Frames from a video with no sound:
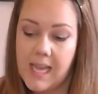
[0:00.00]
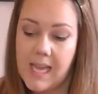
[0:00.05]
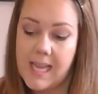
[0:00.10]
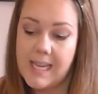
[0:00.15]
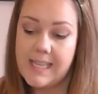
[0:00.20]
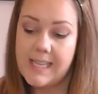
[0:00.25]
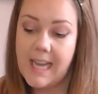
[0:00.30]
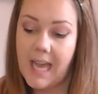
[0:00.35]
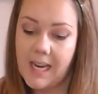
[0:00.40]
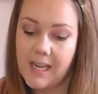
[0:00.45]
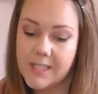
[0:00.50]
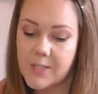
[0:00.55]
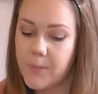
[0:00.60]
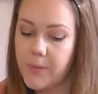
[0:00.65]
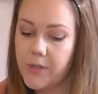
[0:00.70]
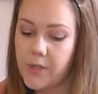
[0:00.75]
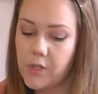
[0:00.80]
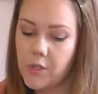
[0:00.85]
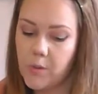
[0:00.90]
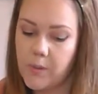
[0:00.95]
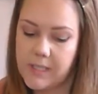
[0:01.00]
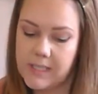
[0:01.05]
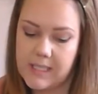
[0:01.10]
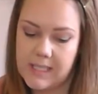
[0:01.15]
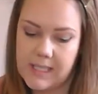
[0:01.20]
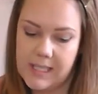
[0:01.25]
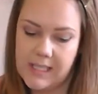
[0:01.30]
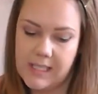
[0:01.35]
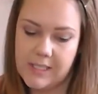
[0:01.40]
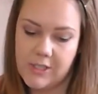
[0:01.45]
Next, what you're going to
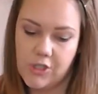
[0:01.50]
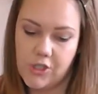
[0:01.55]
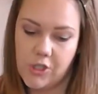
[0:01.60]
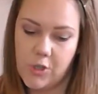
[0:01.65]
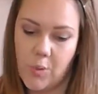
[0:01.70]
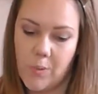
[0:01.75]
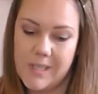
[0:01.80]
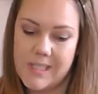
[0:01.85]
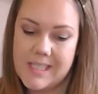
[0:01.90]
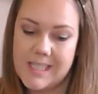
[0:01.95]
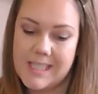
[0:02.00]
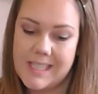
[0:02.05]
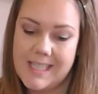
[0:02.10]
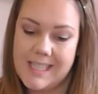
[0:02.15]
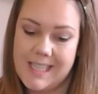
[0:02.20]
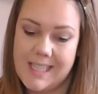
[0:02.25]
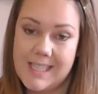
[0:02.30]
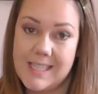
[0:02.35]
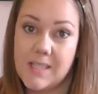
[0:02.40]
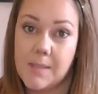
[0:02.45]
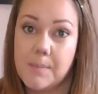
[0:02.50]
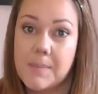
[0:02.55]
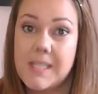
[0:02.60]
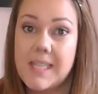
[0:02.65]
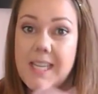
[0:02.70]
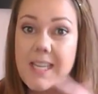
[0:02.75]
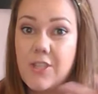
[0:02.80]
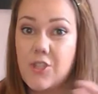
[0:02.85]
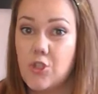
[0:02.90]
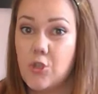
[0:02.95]
need is you're going to need some
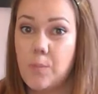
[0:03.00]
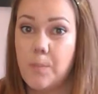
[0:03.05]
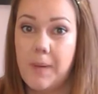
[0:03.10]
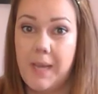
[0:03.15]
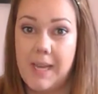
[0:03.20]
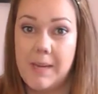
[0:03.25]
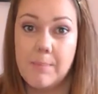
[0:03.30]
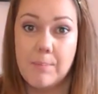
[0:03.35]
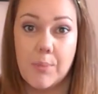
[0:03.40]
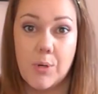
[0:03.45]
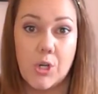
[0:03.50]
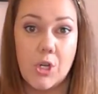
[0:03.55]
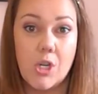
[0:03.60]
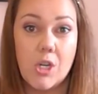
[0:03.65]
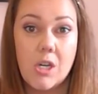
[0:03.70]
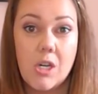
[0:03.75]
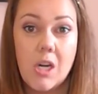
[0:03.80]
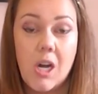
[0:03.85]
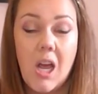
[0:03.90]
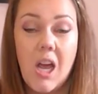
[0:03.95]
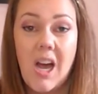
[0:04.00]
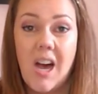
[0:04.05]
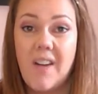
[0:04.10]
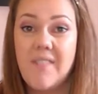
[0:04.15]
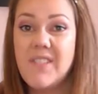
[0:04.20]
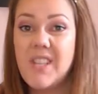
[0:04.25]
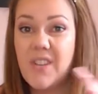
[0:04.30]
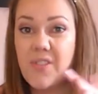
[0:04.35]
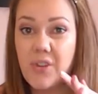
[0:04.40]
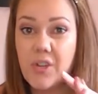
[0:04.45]
tissue paper
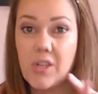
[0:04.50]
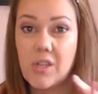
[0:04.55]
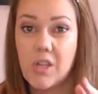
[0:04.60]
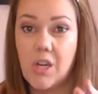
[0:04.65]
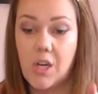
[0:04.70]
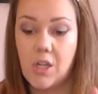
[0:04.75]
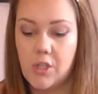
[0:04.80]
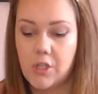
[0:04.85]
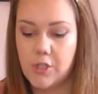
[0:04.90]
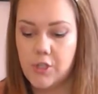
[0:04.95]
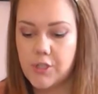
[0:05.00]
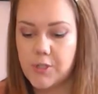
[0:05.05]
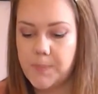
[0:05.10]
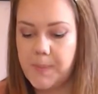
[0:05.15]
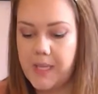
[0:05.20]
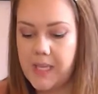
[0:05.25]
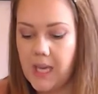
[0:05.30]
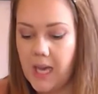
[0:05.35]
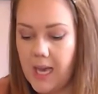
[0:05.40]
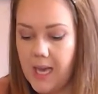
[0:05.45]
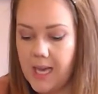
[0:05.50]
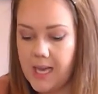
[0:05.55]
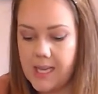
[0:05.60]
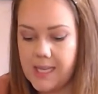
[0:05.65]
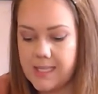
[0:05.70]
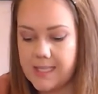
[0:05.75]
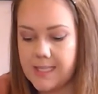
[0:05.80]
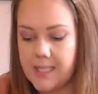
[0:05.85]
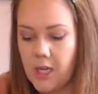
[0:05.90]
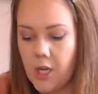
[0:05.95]
of different colors,
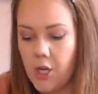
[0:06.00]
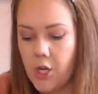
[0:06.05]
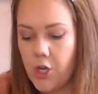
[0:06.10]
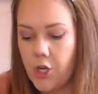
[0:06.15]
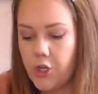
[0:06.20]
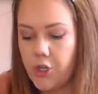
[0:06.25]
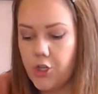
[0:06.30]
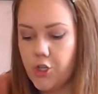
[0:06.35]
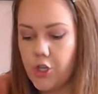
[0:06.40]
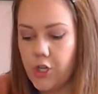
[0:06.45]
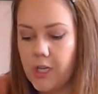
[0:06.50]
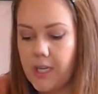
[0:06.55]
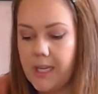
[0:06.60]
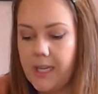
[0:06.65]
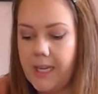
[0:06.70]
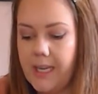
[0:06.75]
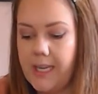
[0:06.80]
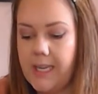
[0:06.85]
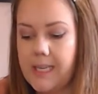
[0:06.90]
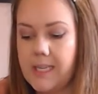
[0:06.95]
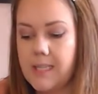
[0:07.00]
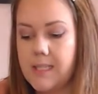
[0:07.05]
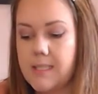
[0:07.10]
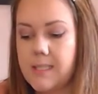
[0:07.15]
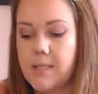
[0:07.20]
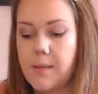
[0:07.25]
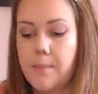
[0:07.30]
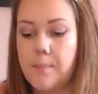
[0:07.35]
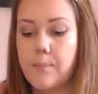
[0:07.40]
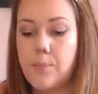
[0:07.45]
because you're going to need
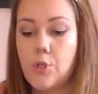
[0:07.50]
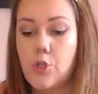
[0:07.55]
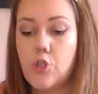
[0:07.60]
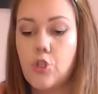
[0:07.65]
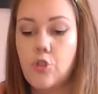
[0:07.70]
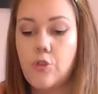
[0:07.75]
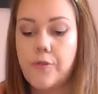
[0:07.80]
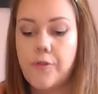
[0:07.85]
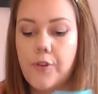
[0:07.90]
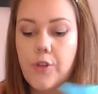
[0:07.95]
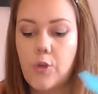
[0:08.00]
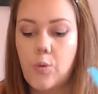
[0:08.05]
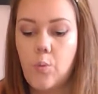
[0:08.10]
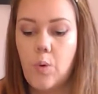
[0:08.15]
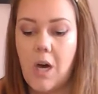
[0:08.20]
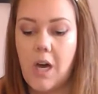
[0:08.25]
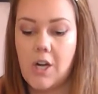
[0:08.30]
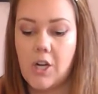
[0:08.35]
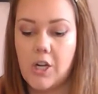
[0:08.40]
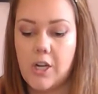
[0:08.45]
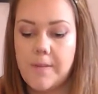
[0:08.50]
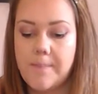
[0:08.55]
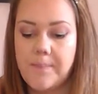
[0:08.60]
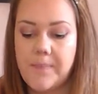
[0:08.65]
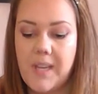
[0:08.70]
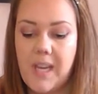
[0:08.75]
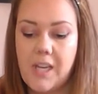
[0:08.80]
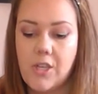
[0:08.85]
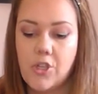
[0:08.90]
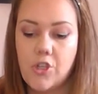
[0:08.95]
some blue for the water,
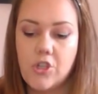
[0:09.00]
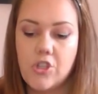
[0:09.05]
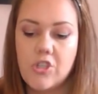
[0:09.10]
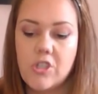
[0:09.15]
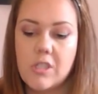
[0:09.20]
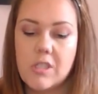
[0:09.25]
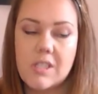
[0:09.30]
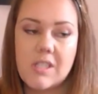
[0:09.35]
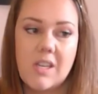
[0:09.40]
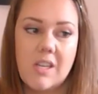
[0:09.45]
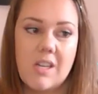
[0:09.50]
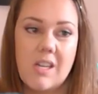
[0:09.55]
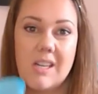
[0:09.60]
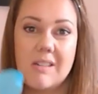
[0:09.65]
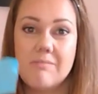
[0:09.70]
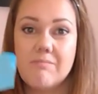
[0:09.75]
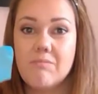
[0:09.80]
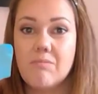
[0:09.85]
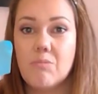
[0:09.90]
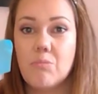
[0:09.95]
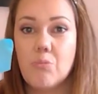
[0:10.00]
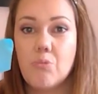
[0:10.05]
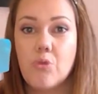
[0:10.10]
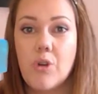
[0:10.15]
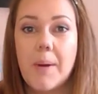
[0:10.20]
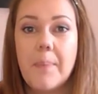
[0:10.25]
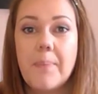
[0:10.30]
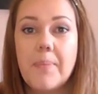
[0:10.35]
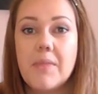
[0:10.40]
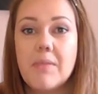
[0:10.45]
and you're just going to
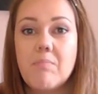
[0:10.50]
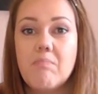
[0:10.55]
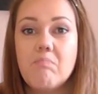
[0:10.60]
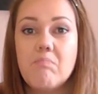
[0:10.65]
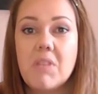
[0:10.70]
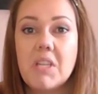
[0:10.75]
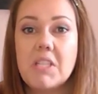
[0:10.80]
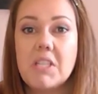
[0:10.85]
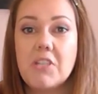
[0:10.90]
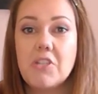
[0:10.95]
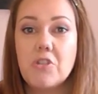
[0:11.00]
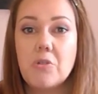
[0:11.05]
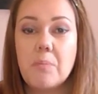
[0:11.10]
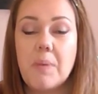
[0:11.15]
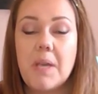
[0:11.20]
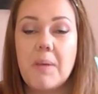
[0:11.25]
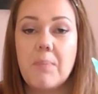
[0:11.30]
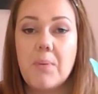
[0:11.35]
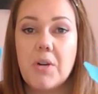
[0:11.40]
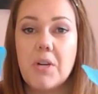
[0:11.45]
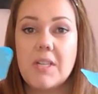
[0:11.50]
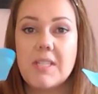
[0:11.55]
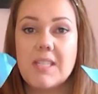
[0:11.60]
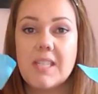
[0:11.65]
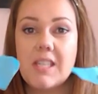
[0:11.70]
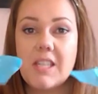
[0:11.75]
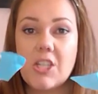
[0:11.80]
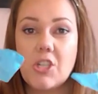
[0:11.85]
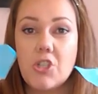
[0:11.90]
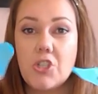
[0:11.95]
rip the tissue paper into
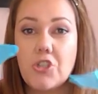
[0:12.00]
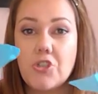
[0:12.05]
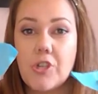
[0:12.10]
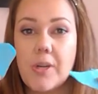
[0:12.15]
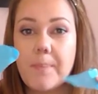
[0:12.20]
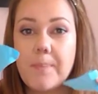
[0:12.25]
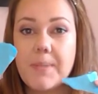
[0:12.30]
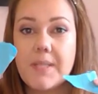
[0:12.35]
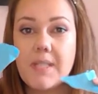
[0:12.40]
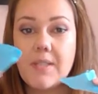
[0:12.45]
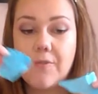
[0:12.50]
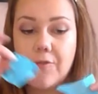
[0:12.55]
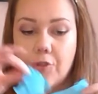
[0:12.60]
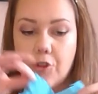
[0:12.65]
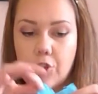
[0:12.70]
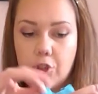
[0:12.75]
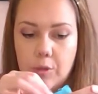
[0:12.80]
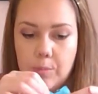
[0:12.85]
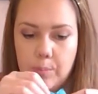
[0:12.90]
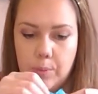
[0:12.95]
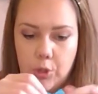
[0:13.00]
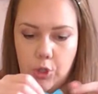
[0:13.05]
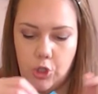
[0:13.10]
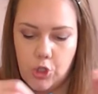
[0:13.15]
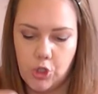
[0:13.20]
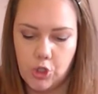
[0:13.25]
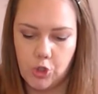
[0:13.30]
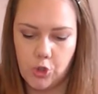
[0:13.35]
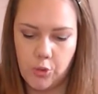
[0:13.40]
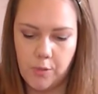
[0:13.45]
little strips for the
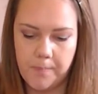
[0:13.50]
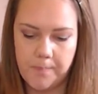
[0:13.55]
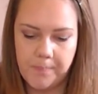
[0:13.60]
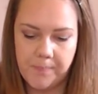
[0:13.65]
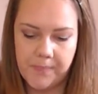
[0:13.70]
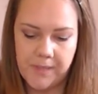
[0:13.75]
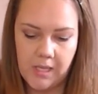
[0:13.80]
blue.